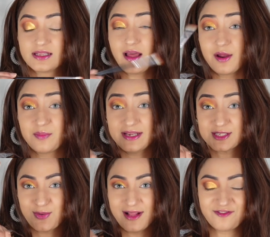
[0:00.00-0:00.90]
an R B
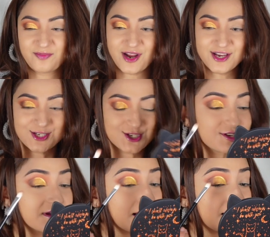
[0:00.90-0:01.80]
twelve
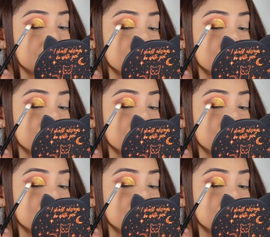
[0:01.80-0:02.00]
brush and